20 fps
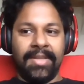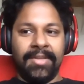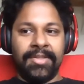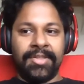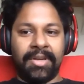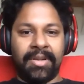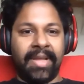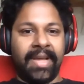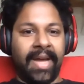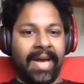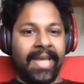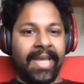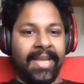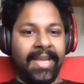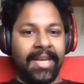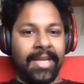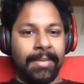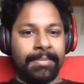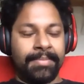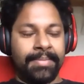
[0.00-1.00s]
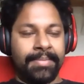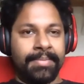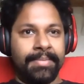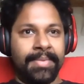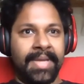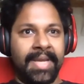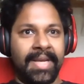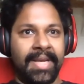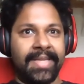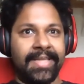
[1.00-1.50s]
And usually I end up
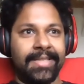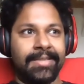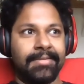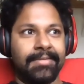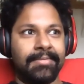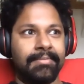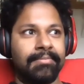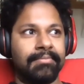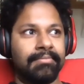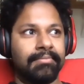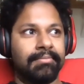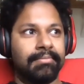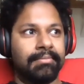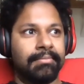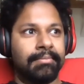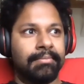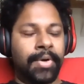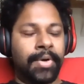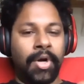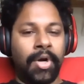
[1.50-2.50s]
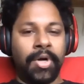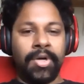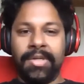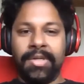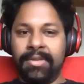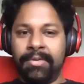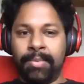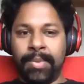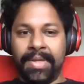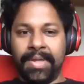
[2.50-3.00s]
getting
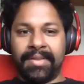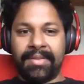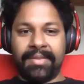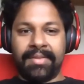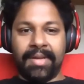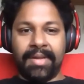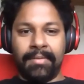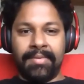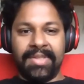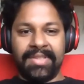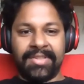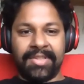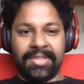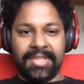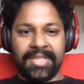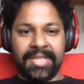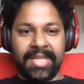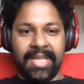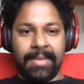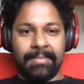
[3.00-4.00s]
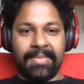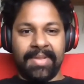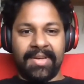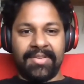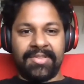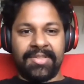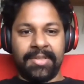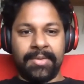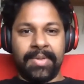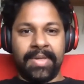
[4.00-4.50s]
partnered with a research team
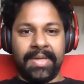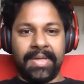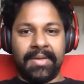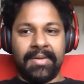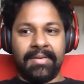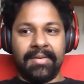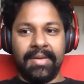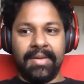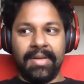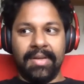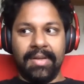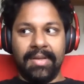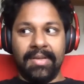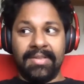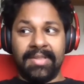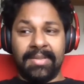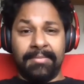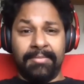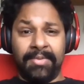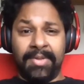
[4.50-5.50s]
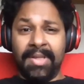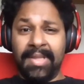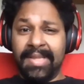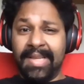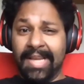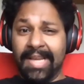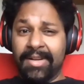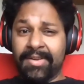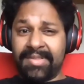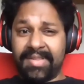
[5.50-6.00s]
that is doing some
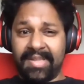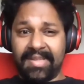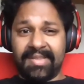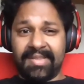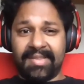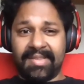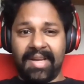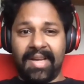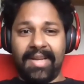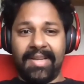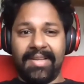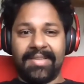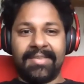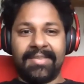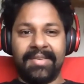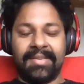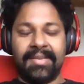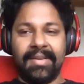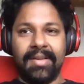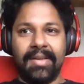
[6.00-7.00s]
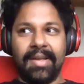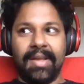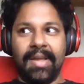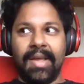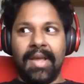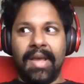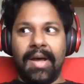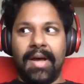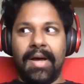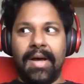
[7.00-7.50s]
really interesting science.
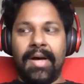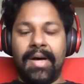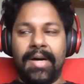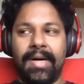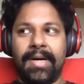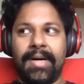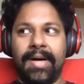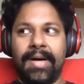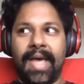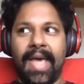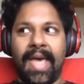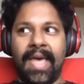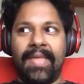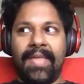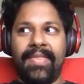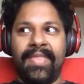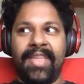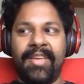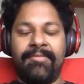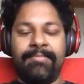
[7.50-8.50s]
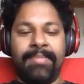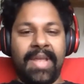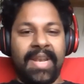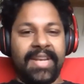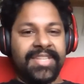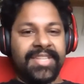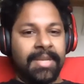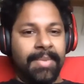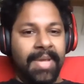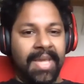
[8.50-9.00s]
And they've
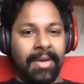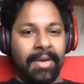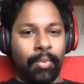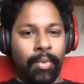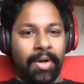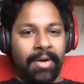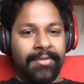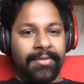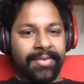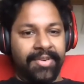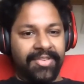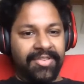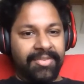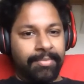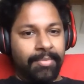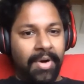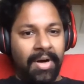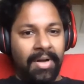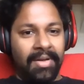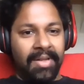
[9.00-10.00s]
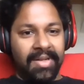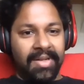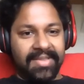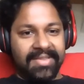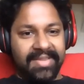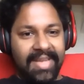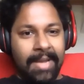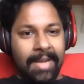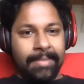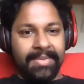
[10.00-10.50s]
managed to make it work for small
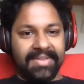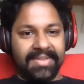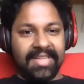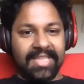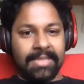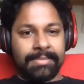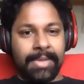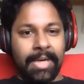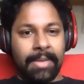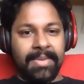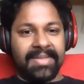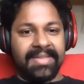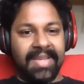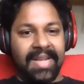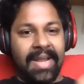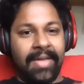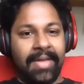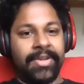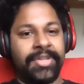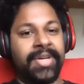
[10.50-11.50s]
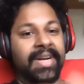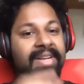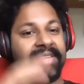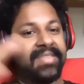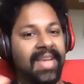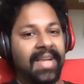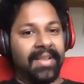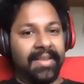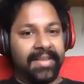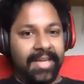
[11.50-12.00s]
little samples and experiments. And now they're
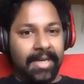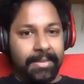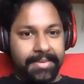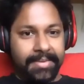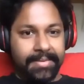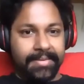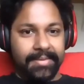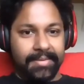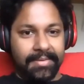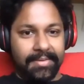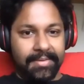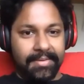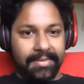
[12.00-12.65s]
trying to scale it up.